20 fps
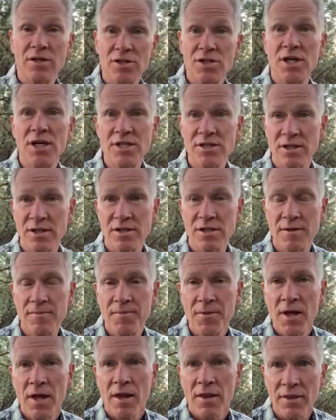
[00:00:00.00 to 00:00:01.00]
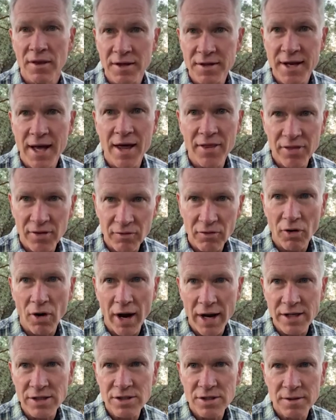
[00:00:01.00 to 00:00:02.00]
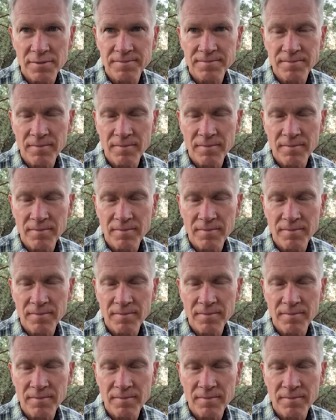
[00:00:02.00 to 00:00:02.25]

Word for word: Jesus the death of Christ